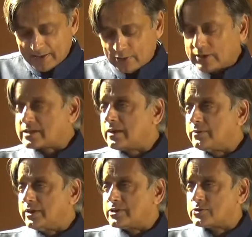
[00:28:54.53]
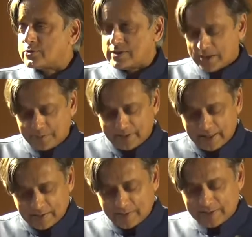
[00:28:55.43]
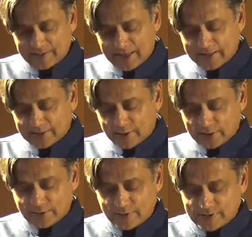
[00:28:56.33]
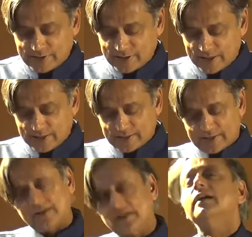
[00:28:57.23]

Look at some of the issues the epic has been cited on in recent years.